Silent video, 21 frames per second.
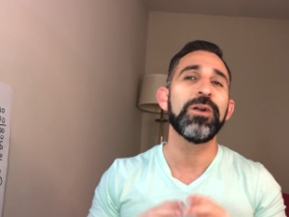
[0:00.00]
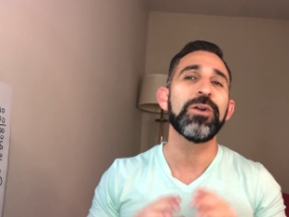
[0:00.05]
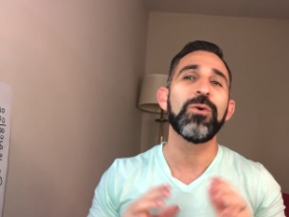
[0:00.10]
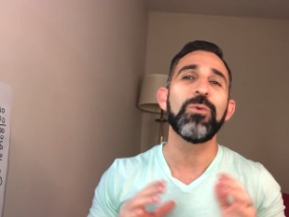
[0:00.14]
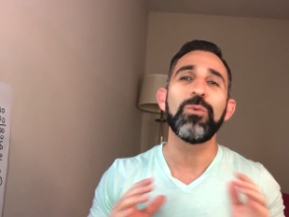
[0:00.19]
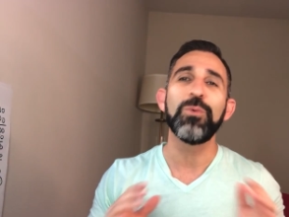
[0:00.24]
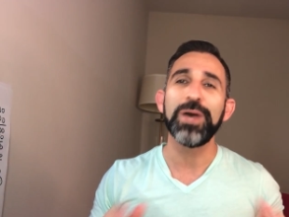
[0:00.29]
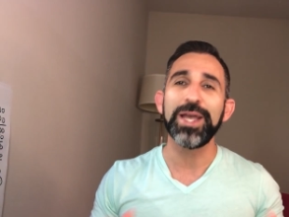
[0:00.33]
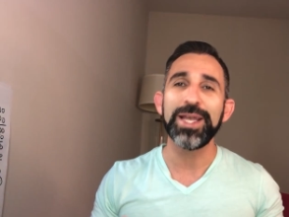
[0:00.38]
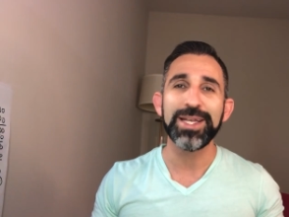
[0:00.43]
want to
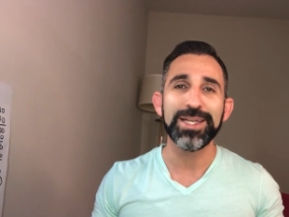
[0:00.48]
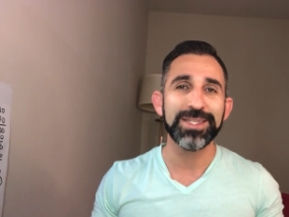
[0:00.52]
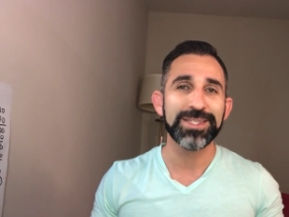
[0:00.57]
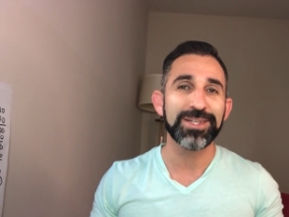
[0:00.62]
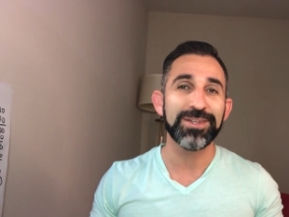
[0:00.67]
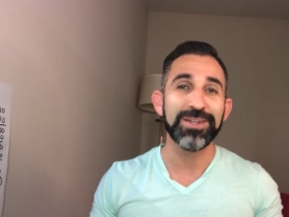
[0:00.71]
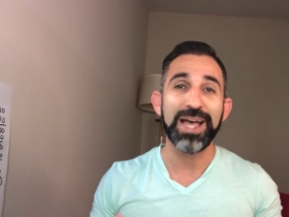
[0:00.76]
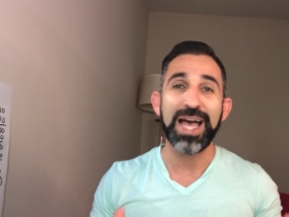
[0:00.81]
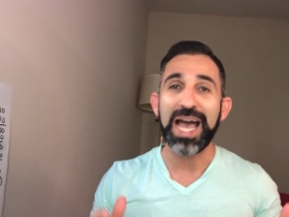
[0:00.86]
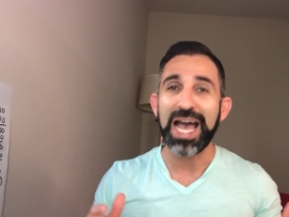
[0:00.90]
wait
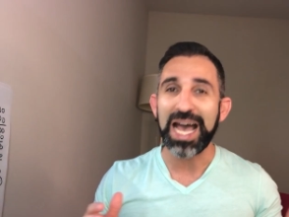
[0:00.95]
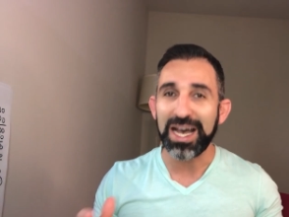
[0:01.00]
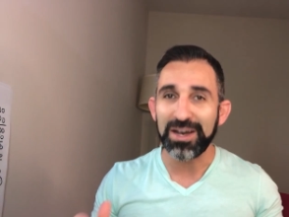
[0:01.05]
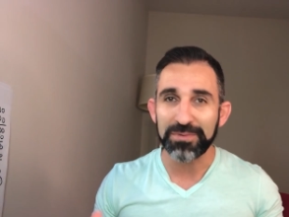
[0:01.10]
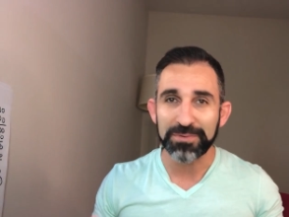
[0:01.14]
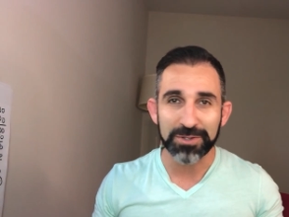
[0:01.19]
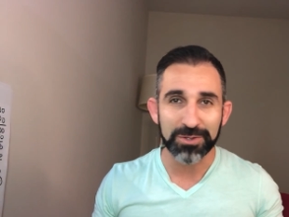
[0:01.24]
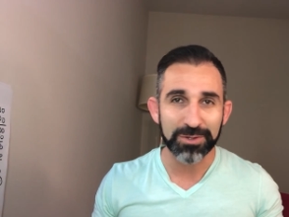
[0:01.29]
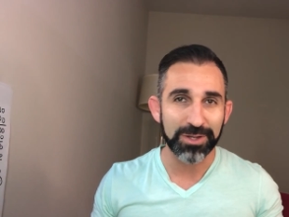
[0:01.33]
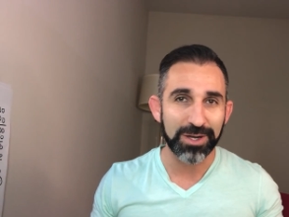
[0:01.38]
until
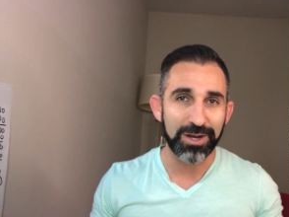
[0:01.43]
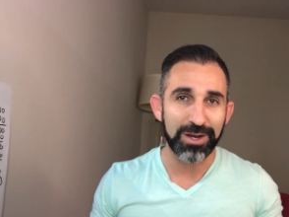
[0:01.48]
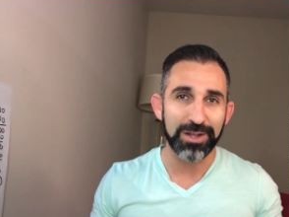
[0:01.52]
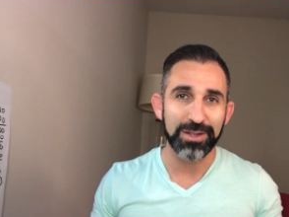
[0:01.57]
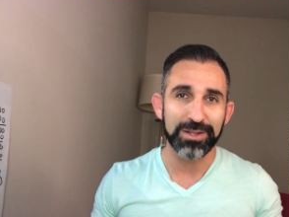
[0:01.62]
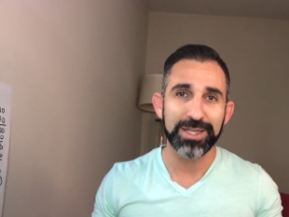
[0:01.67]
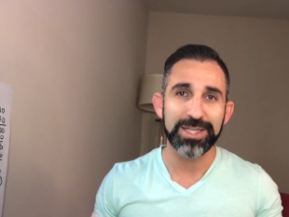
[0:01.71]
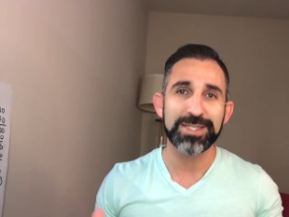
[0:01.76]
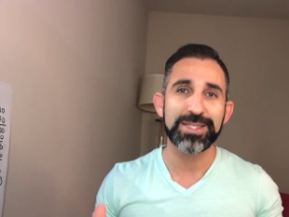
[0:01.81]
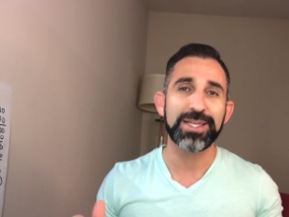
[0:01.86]
after the
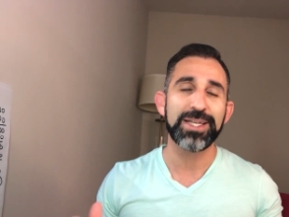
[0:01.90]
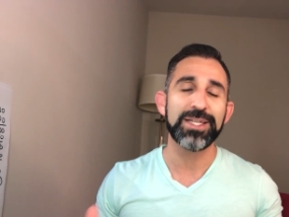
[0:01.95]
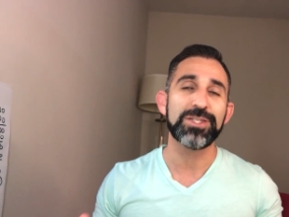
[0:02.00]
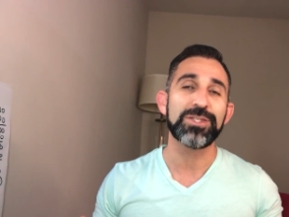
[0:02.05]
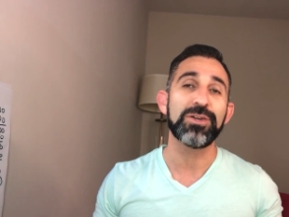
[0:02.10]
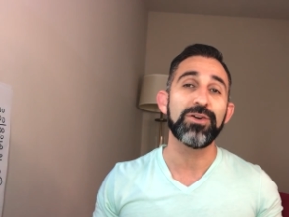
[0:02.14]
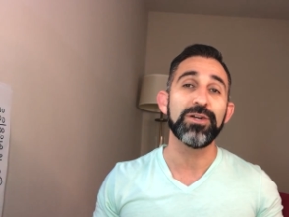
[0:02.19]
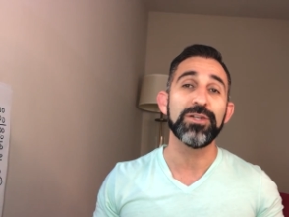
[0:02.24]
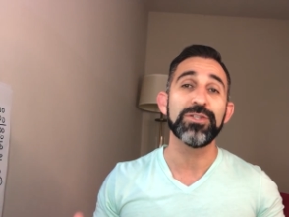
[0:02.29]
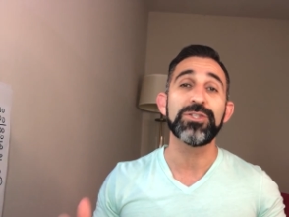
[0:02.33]
holidays to get
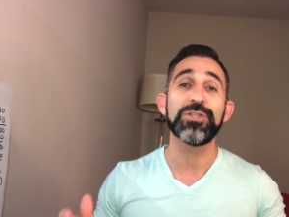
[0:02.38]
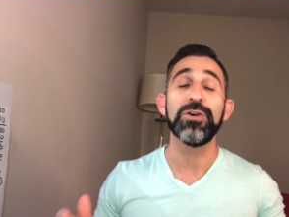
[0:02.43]
started.